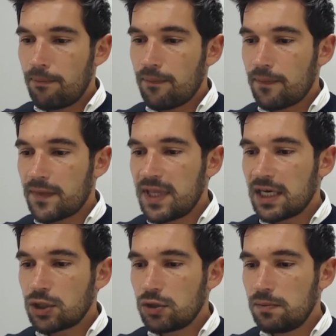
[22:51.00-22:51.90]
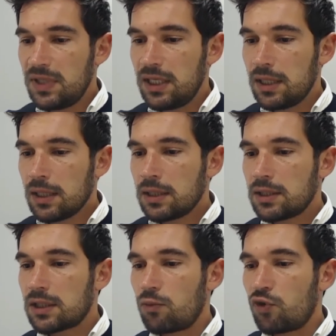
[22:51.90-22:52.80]
there should be
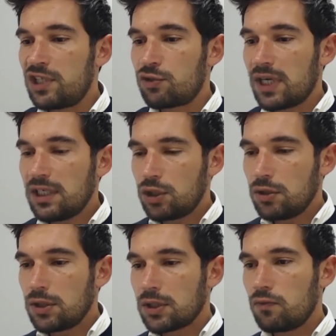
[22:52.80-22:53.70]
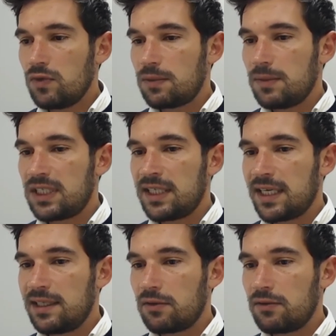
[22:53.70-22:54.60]
some retractions, which means that
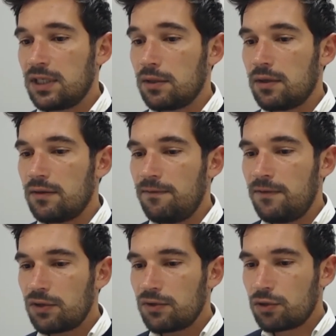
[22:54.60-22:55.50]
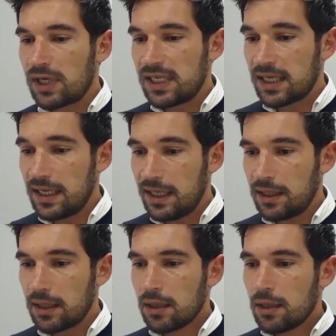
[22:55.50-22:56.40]
there is a very great healing,
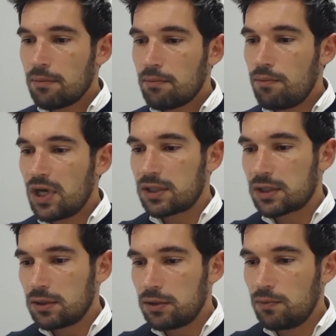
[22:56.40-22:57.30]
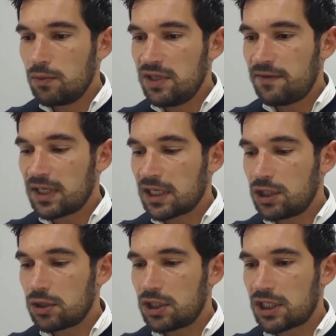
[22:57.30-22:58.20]
but the
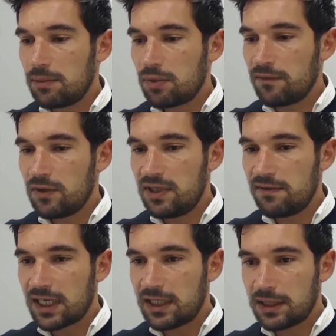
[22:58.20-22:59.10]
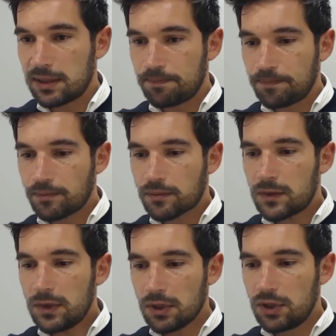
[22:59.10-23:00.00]
modification shape of the device.
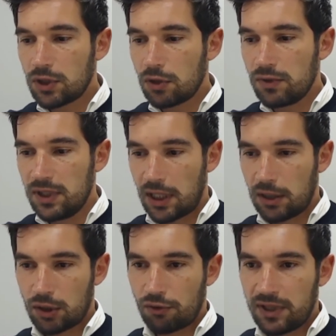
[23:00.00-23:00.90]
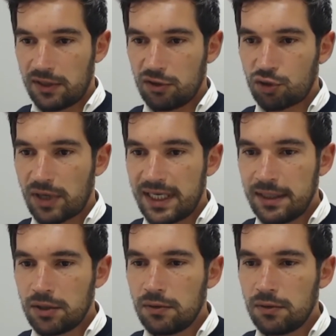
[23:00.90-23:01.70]
So we are currently trying to